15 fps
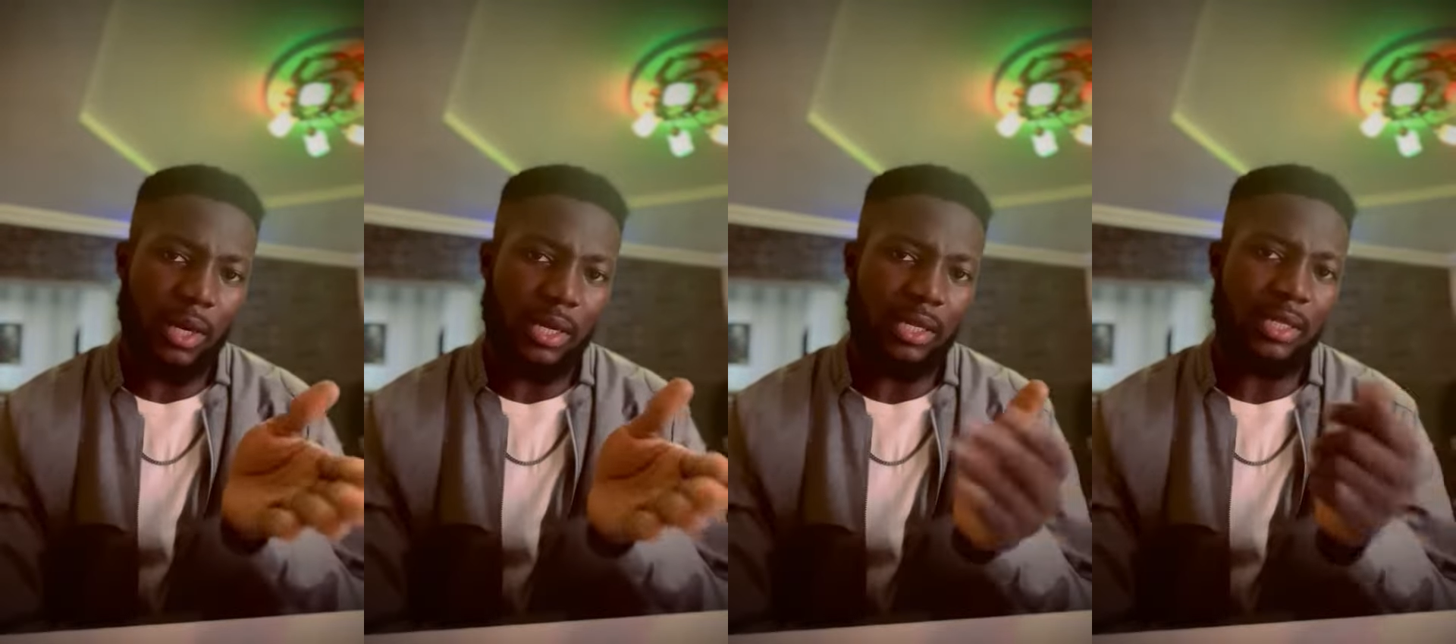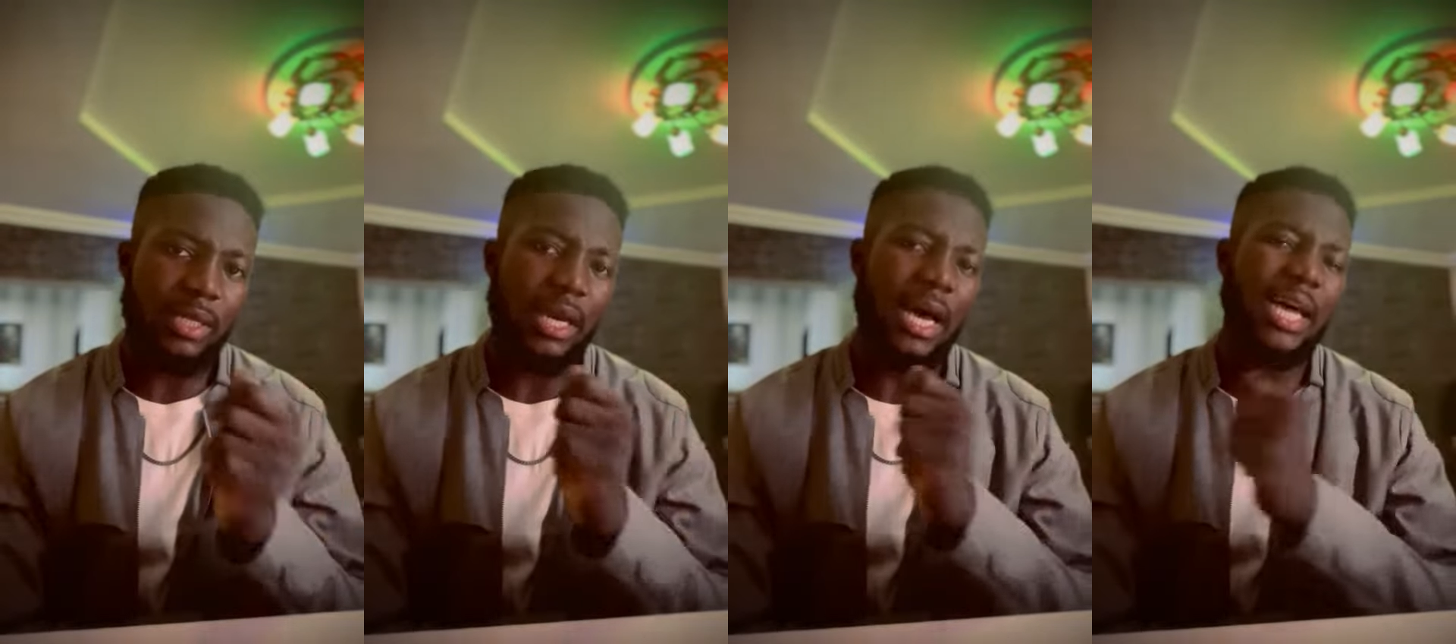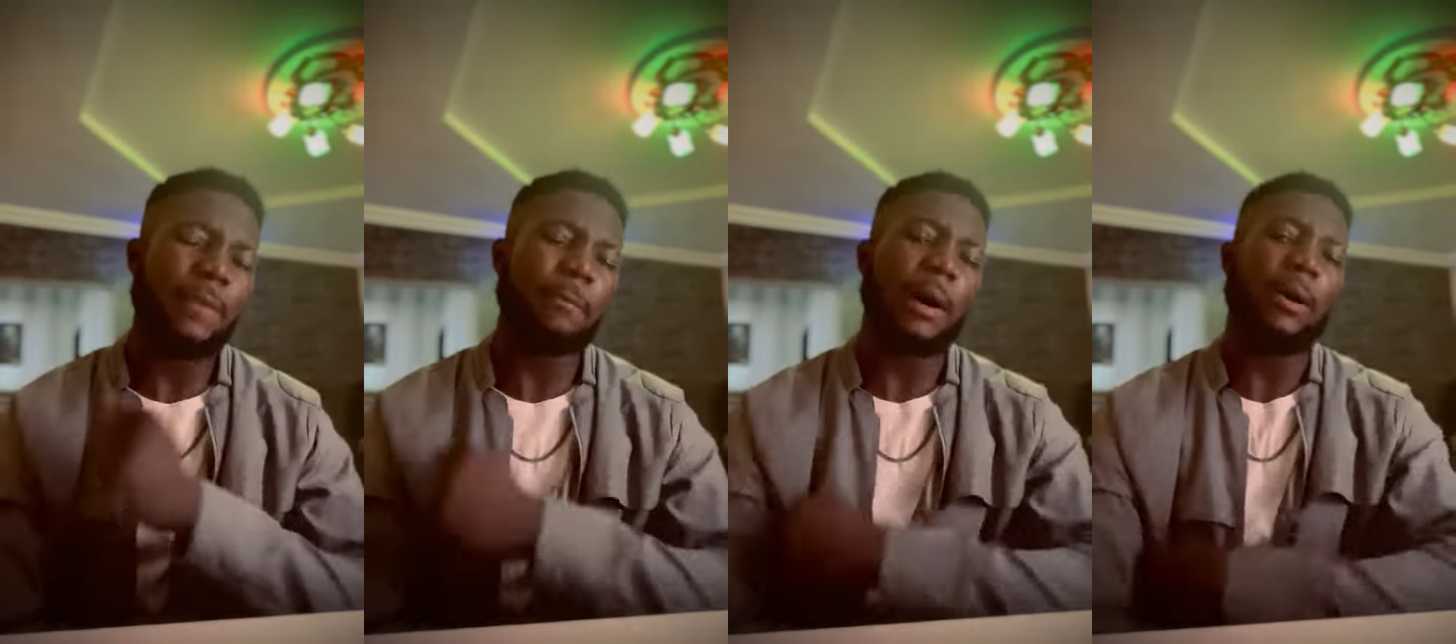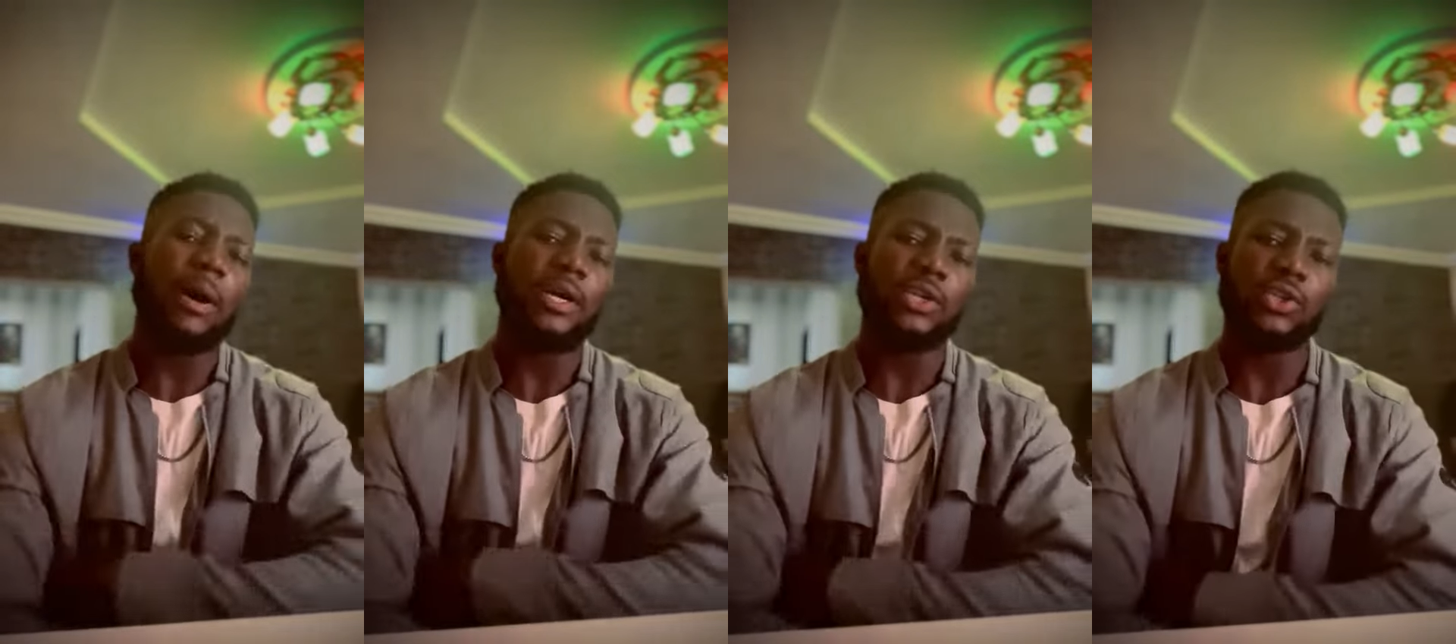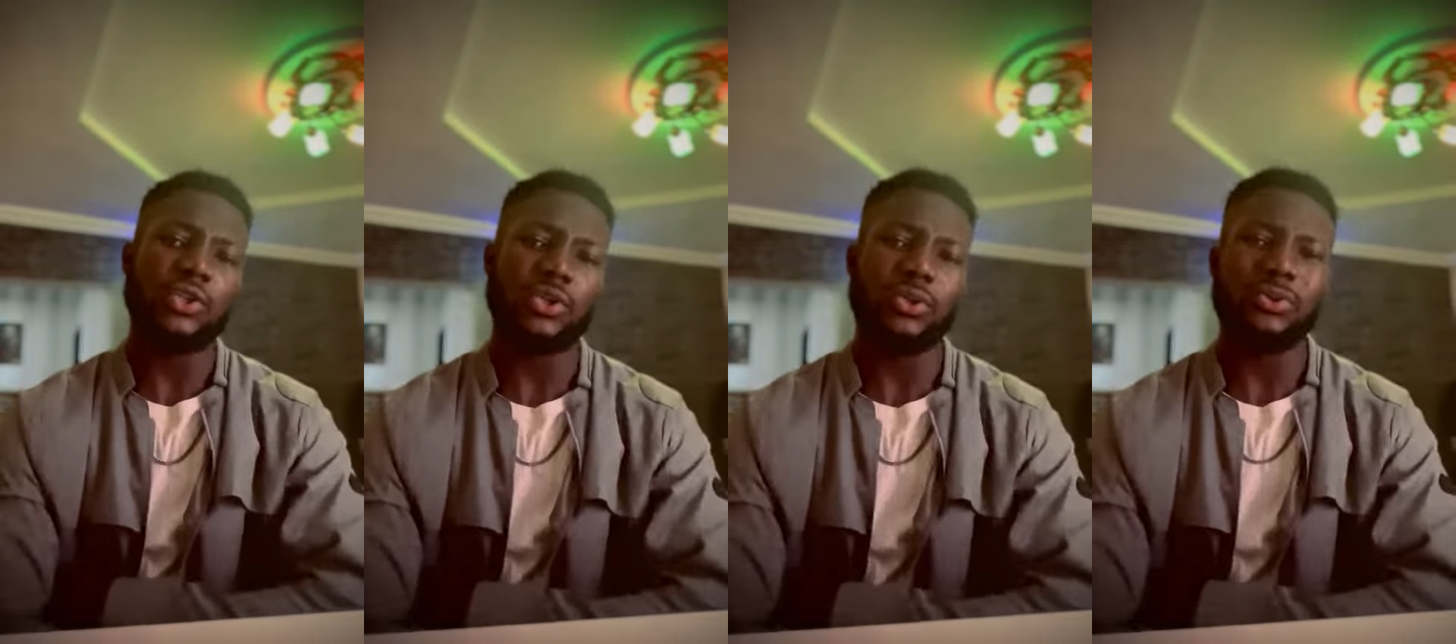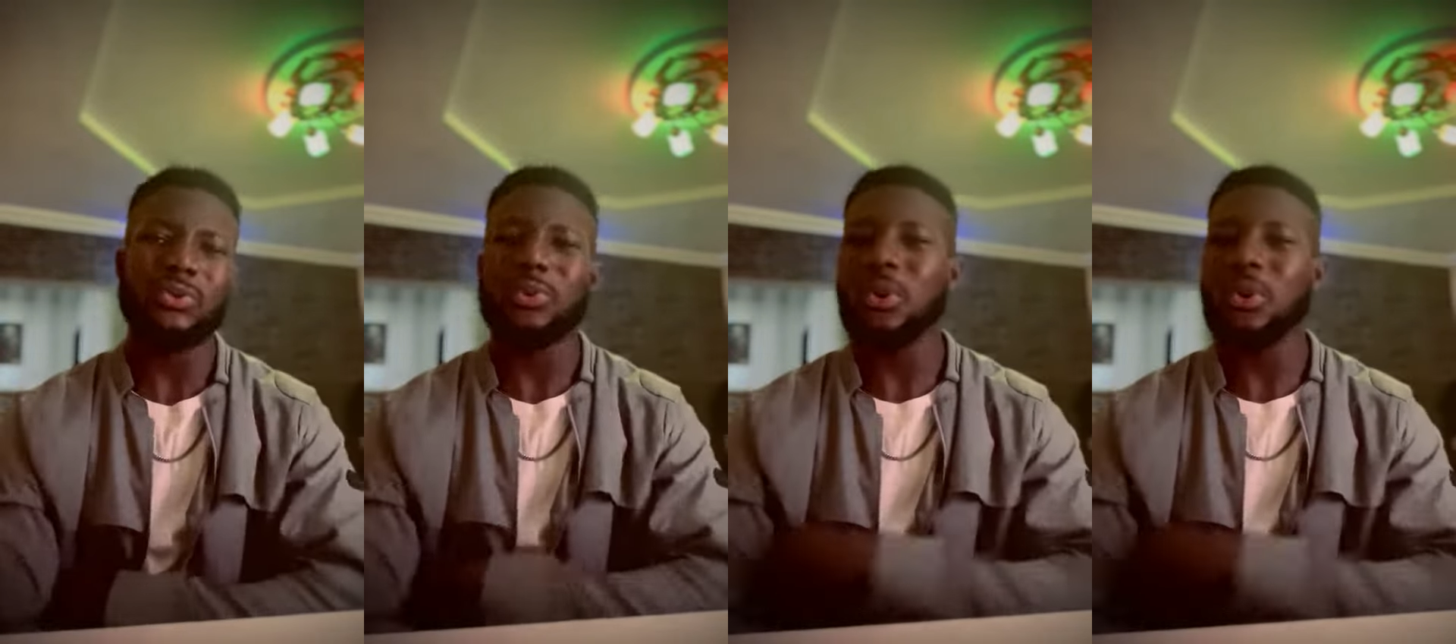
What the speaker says: and they had power issue.